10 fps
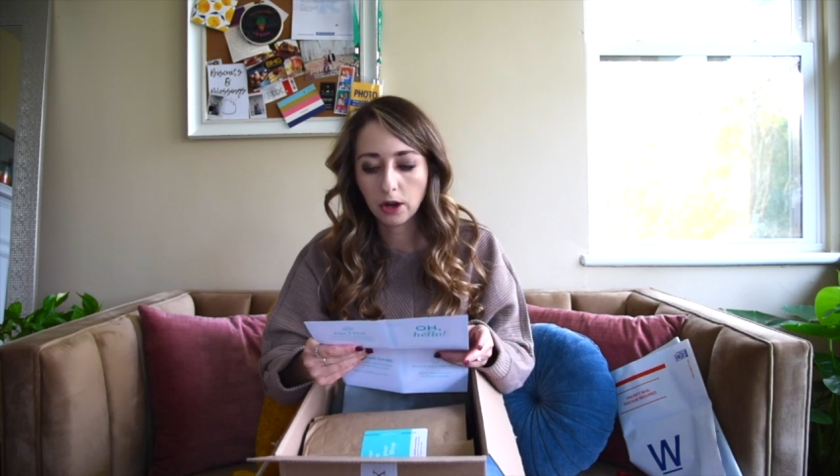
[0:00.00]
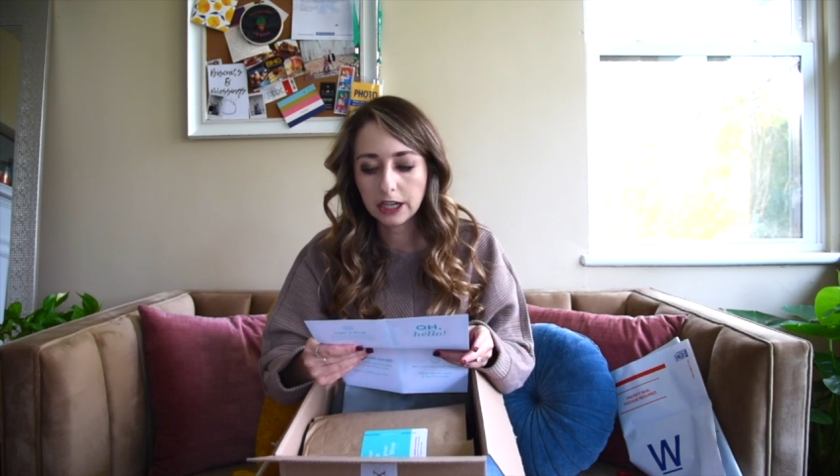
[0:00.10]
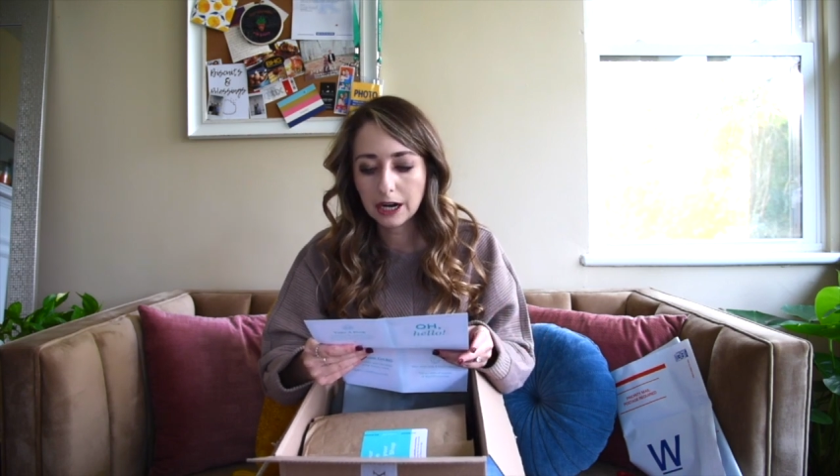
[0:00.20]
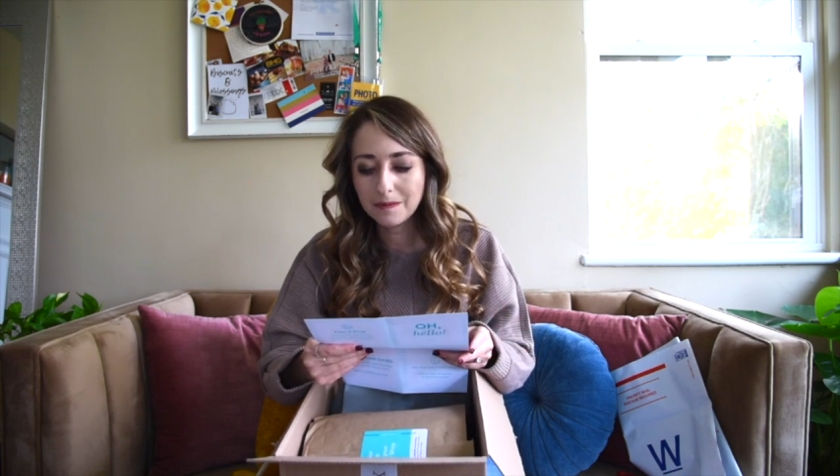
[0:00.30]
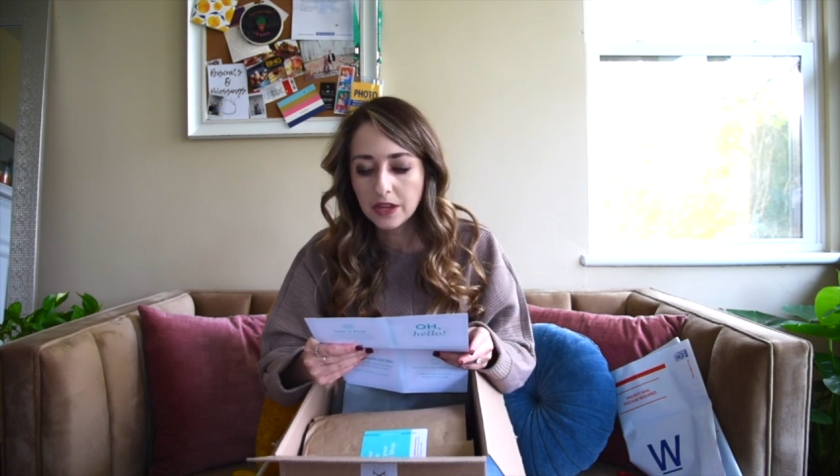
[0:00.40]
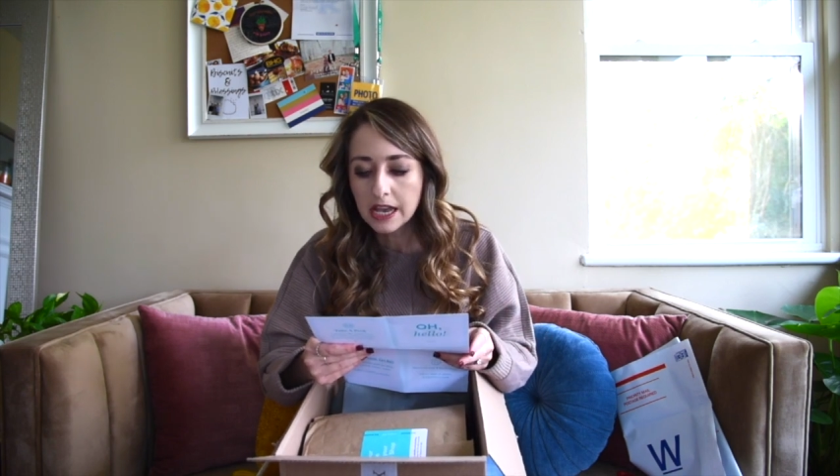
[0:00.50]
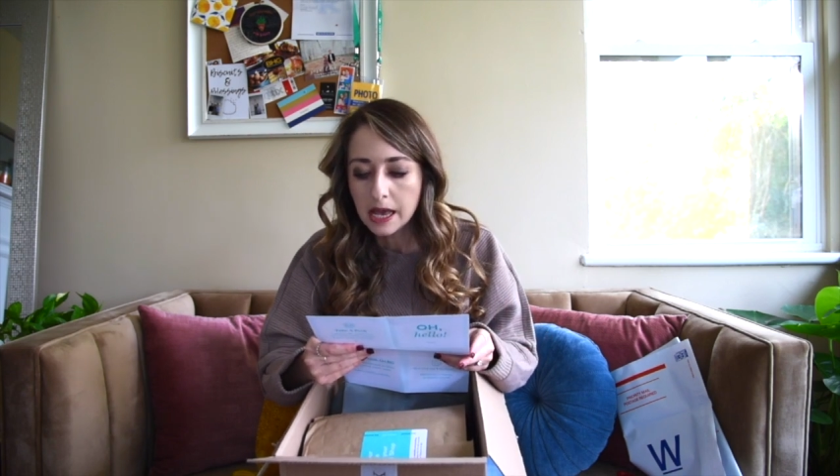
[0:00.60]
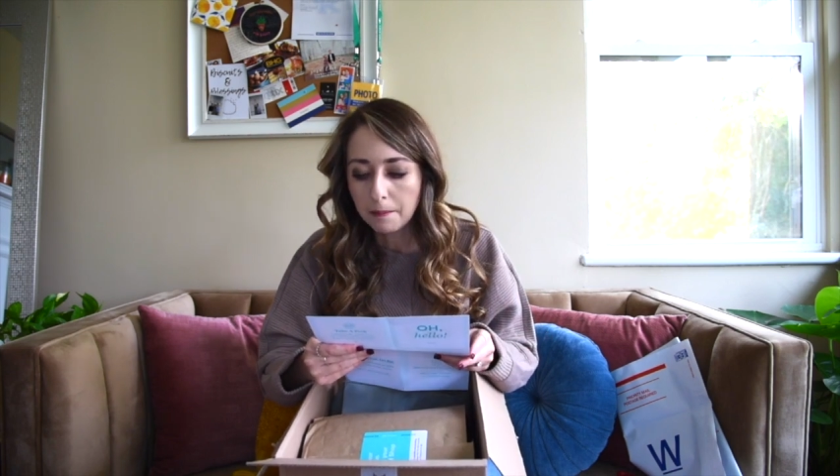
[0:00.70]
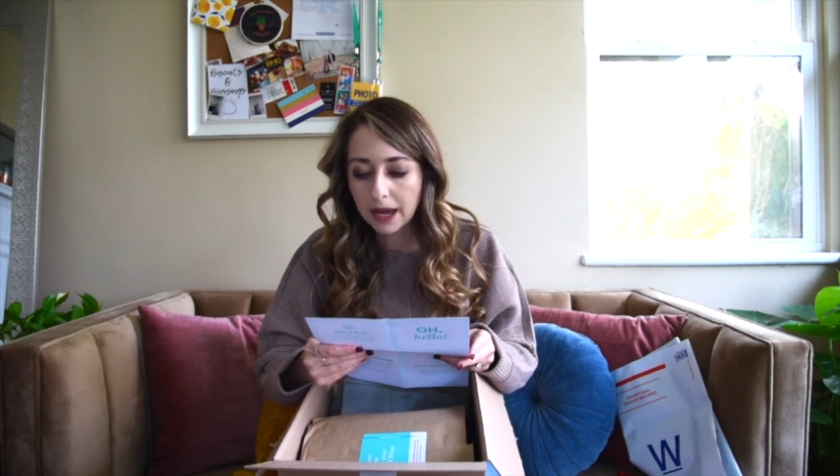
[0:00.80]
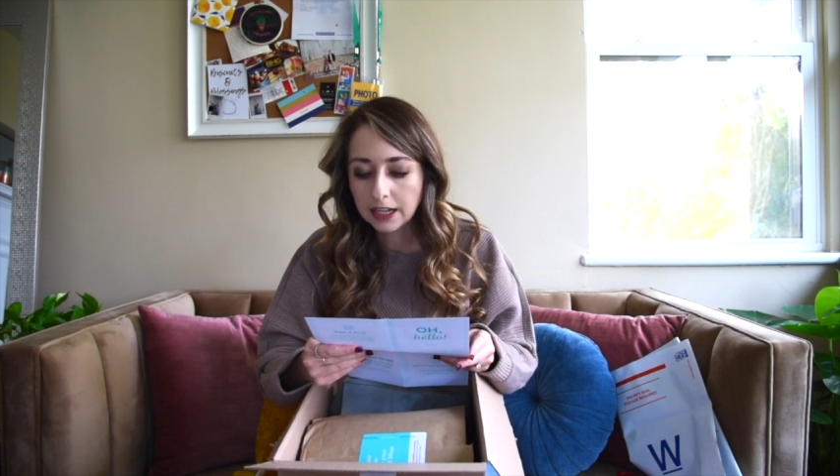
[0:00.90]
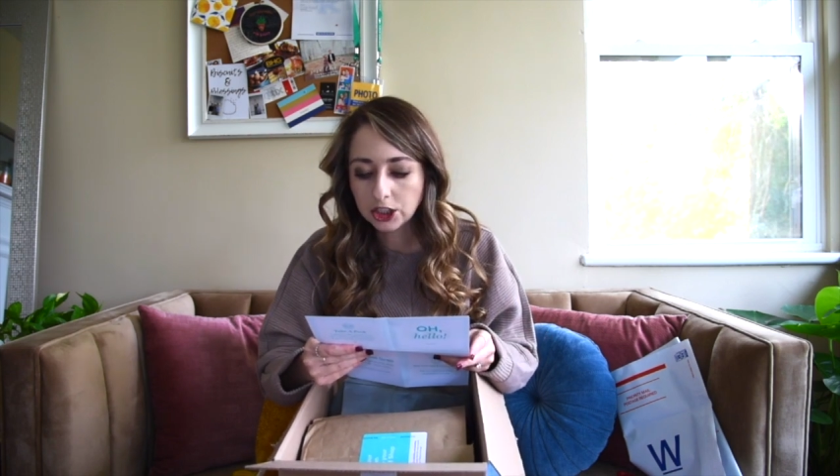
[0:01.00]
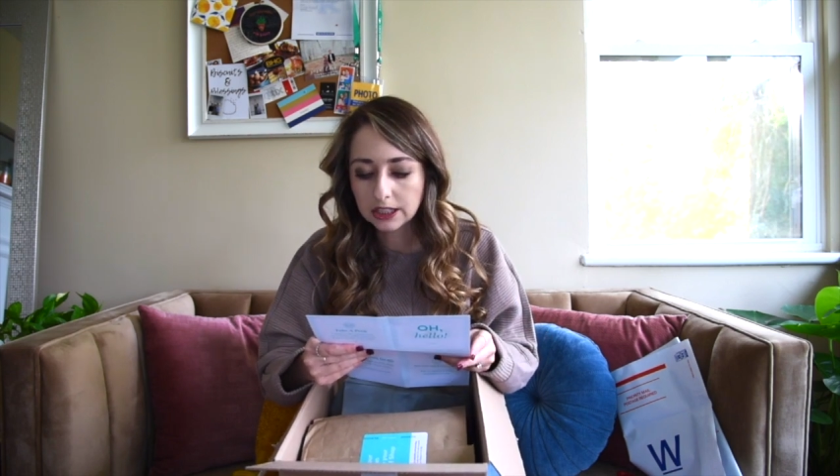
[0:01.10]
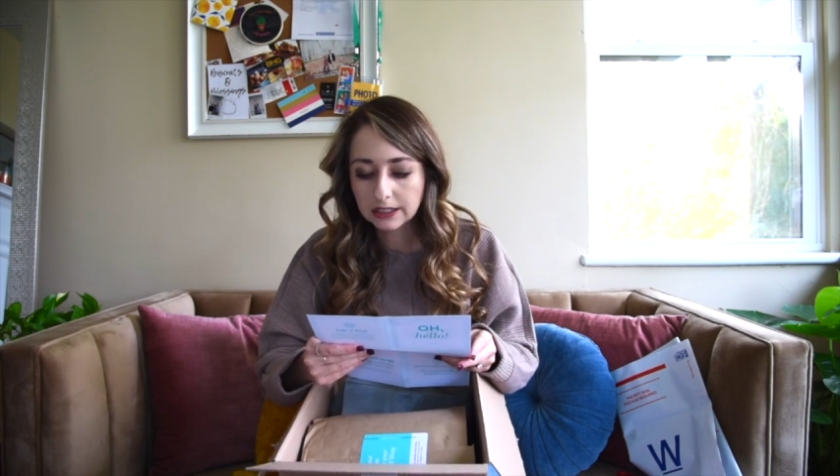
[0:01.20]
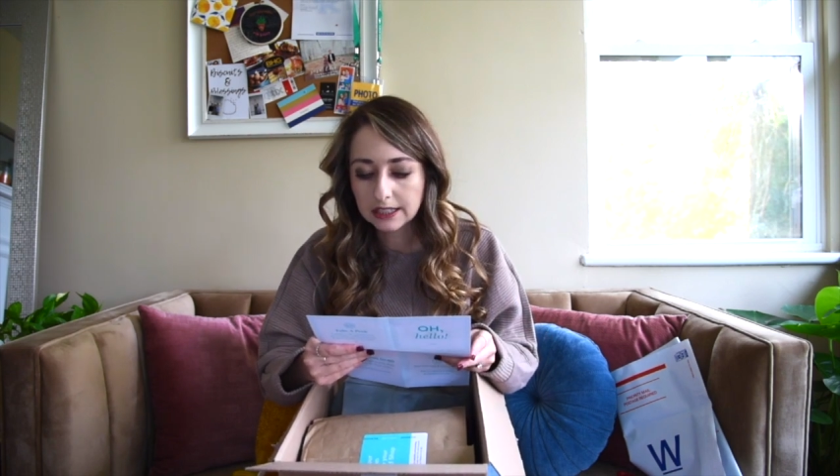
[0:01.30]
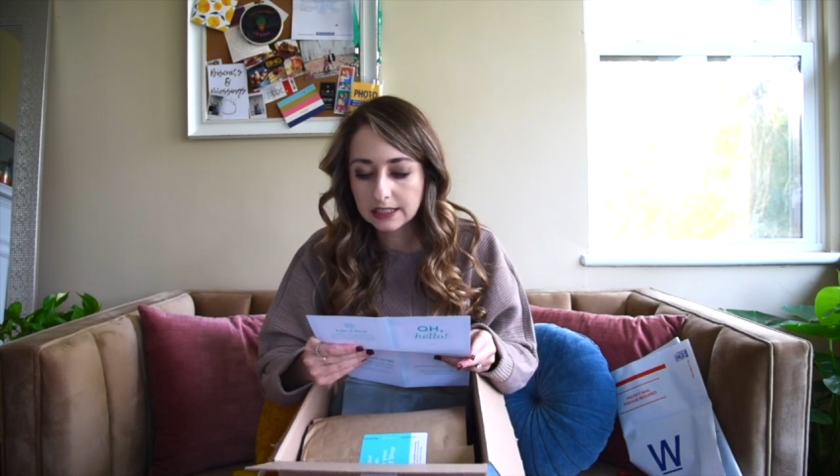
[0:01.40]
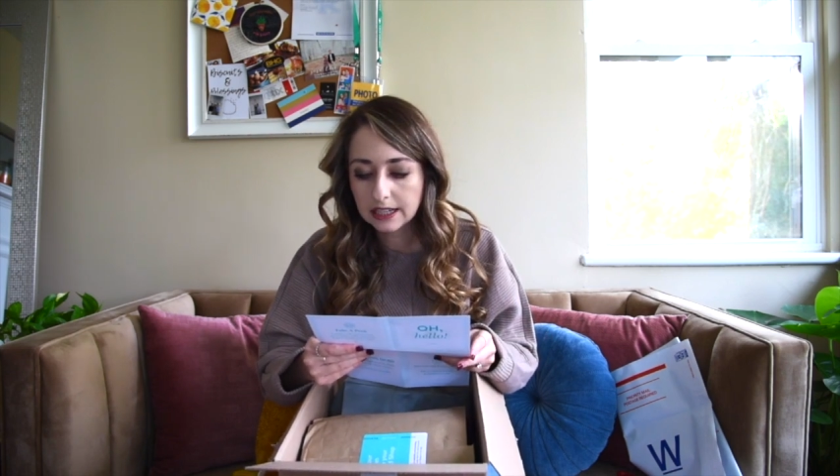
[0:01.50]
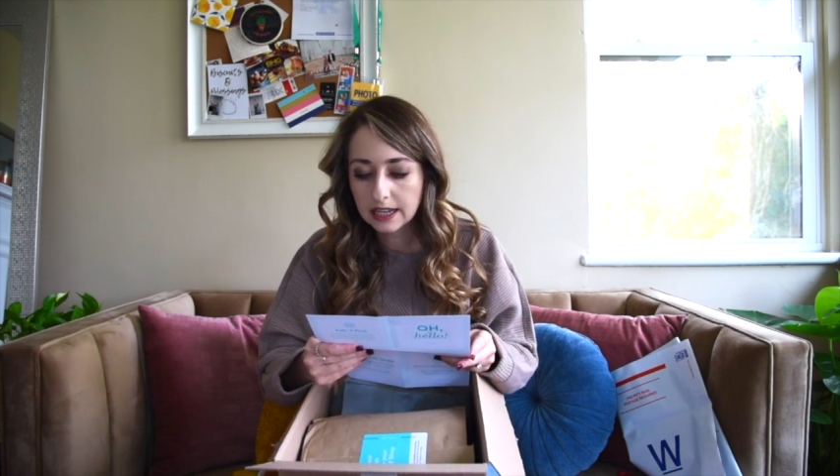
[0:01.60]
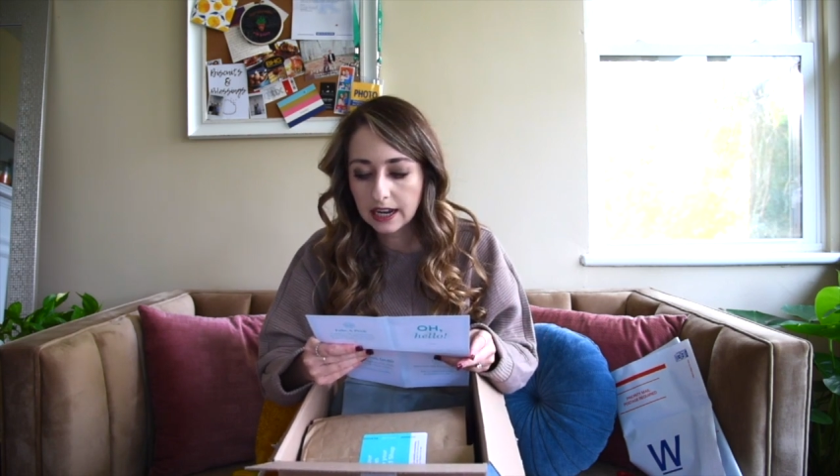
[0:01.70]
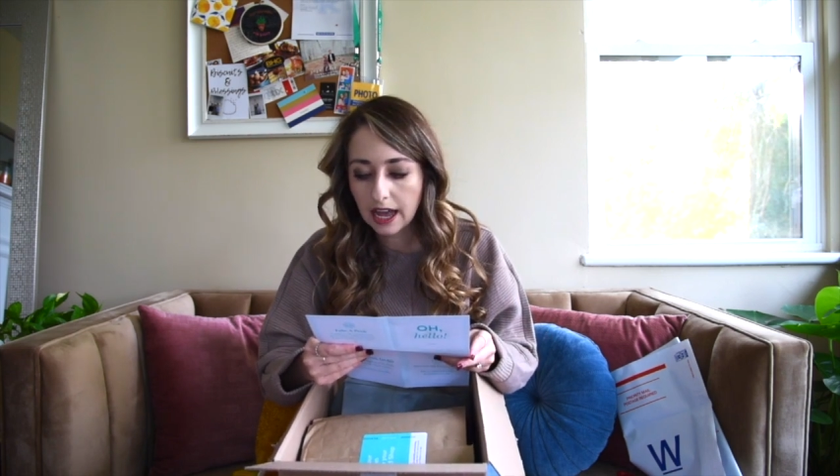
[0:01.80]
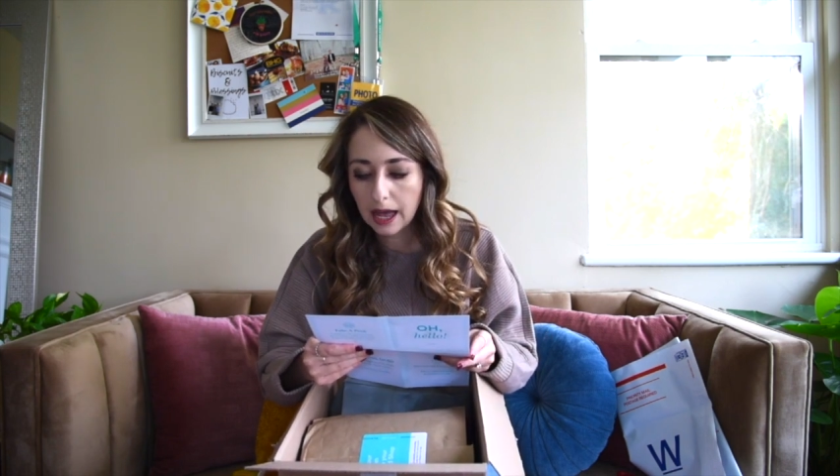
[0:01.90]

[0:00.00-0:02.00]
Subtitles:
all year." But she listed